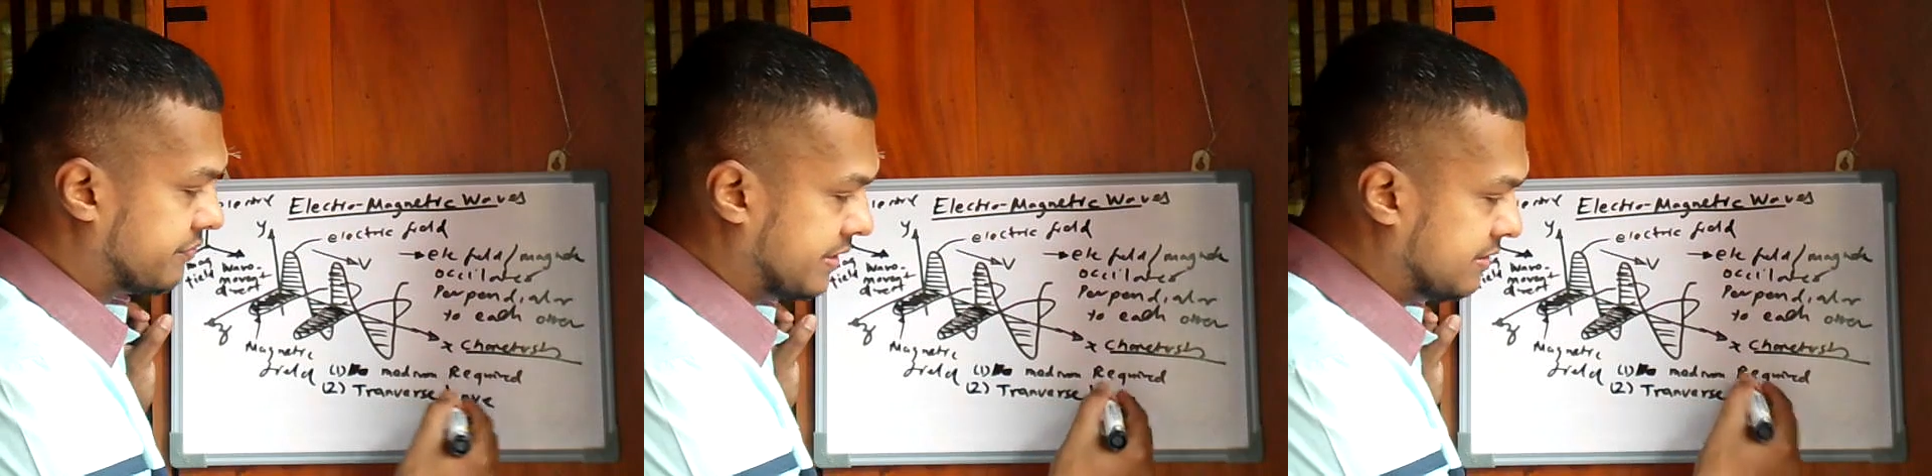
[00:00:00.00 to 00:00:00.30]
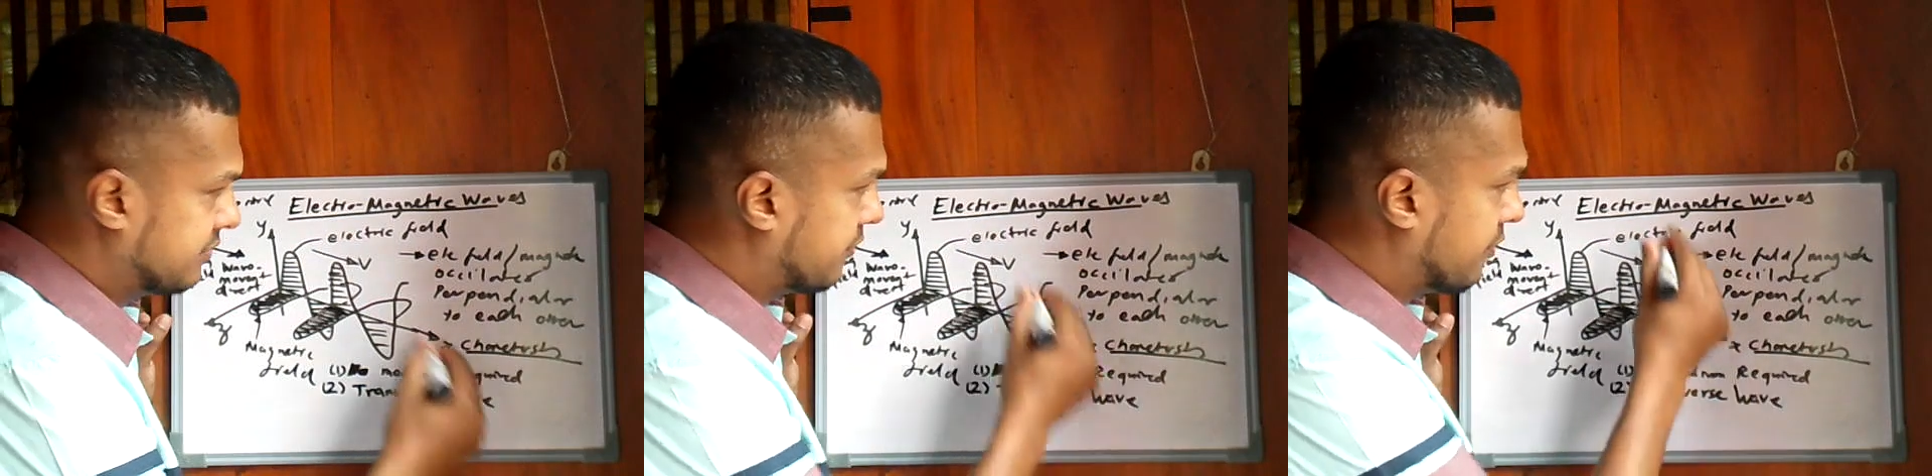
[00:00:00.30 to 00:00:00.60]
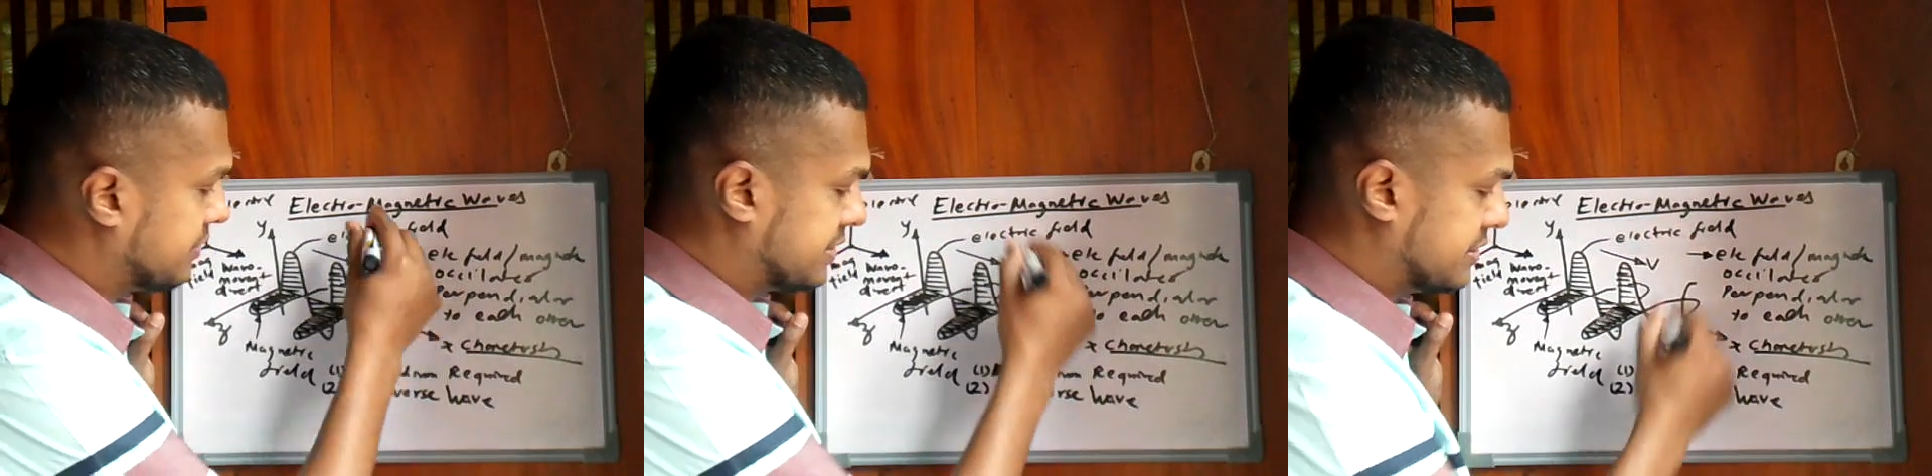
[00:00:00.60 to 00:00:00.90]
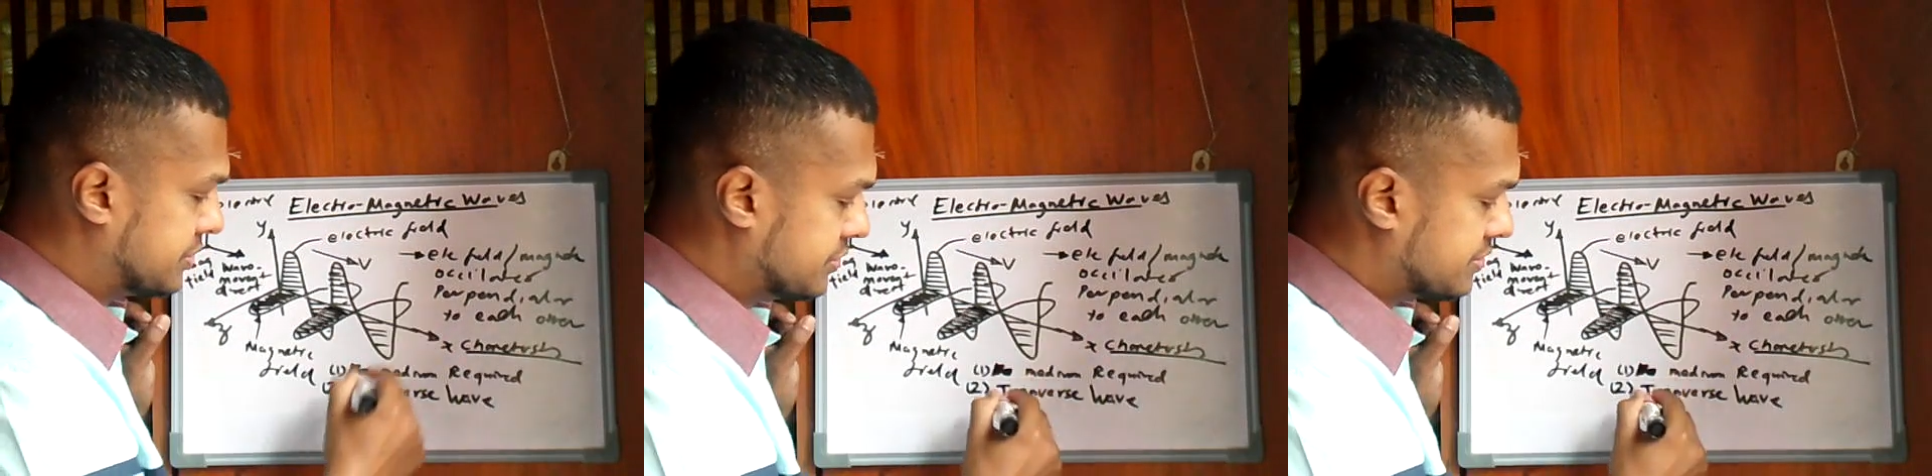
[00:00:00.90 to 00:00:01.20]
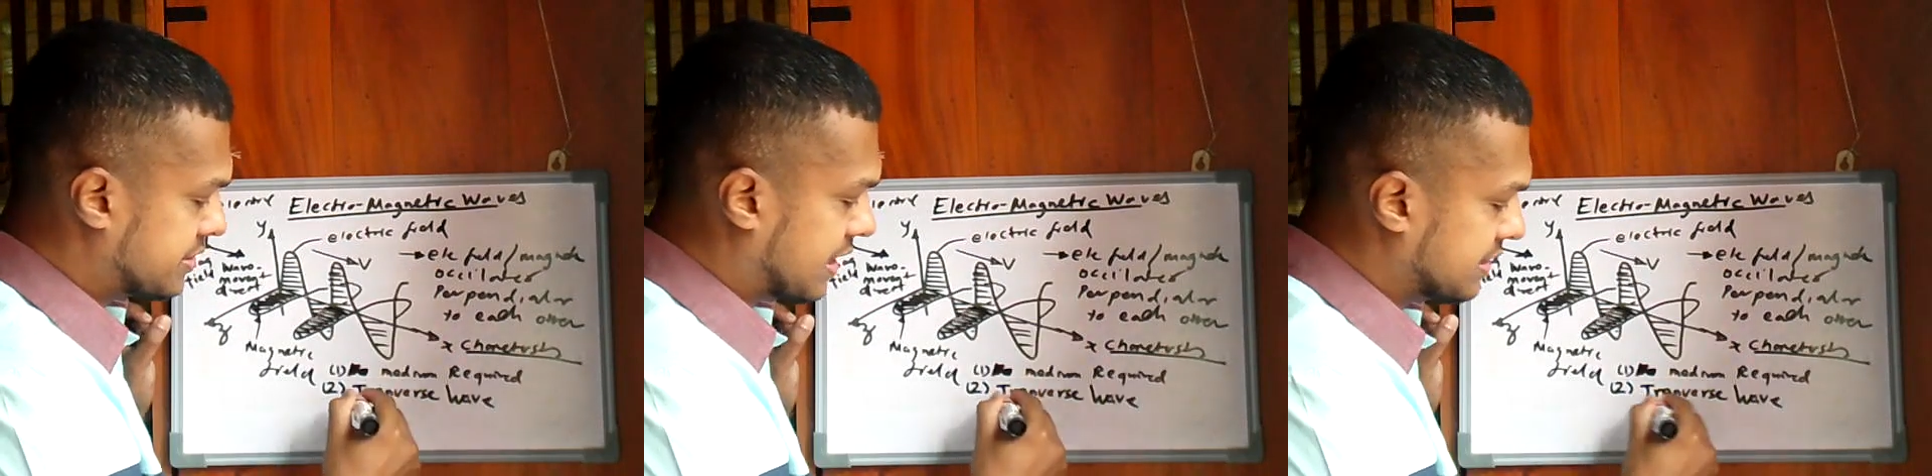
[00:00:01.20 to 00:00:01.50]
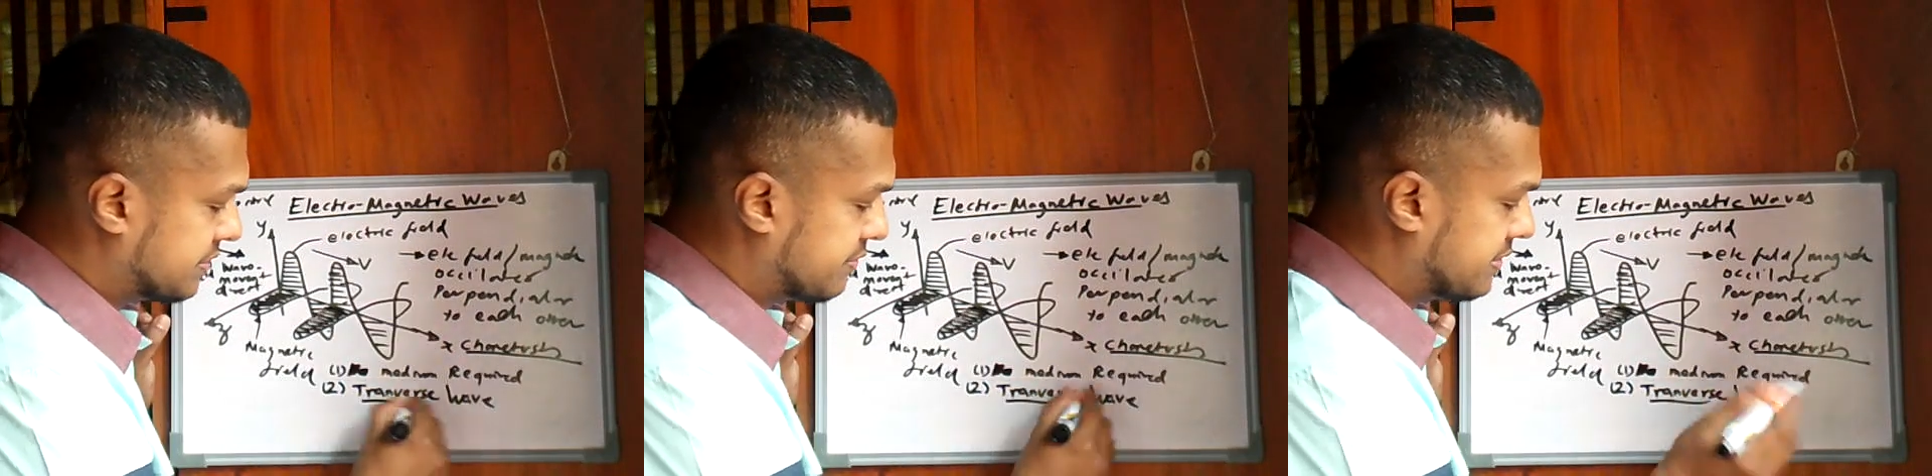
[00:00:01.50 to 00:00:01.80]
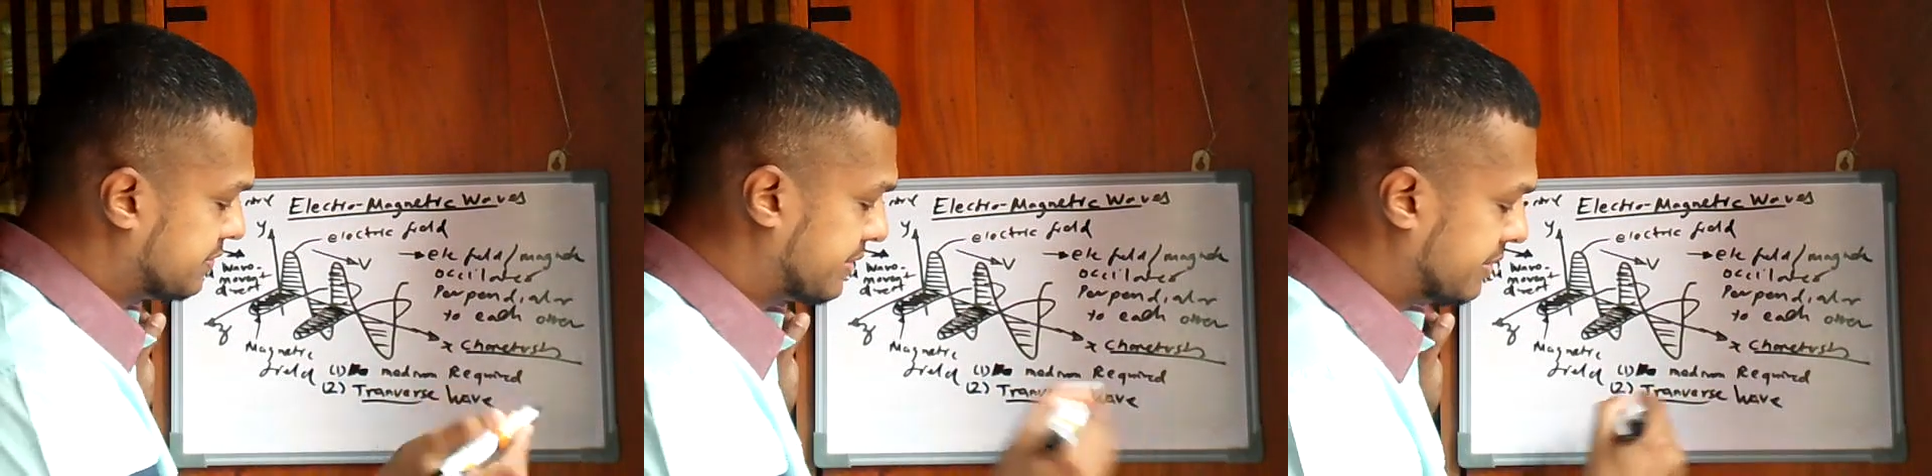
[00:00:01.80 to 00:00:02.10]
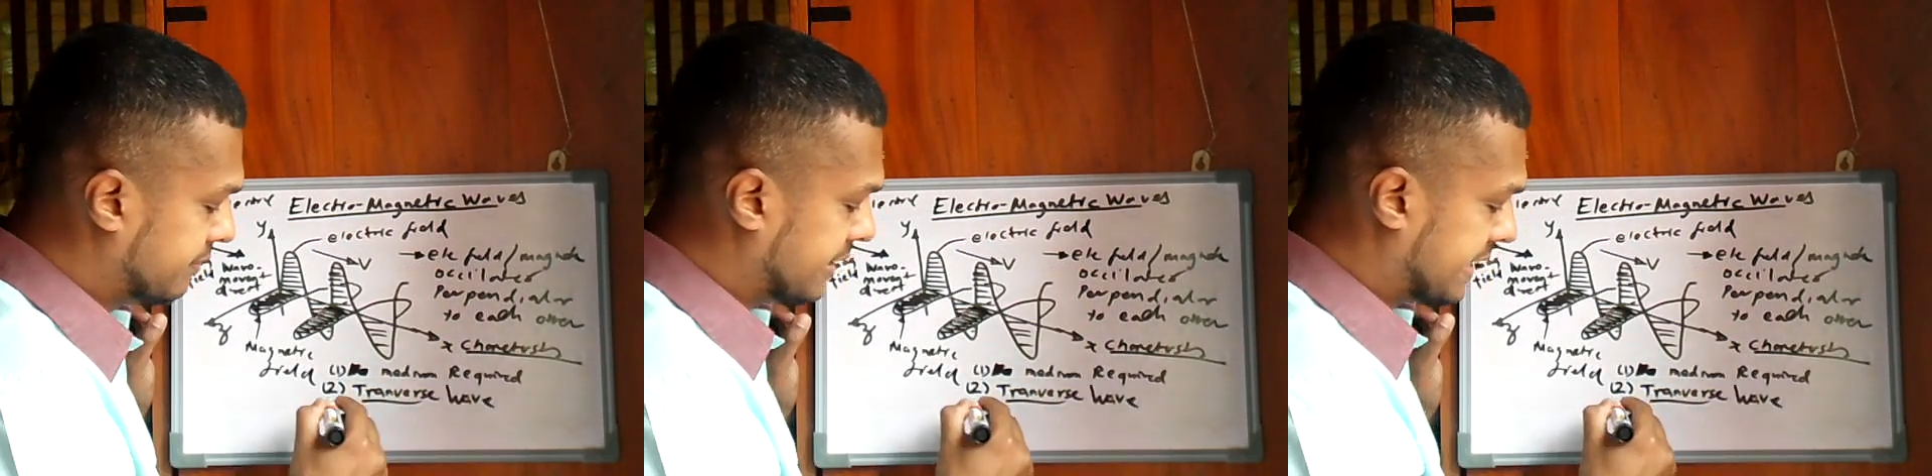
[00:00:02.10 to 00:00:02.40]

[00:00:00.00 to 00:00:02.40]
field falls into transverse wave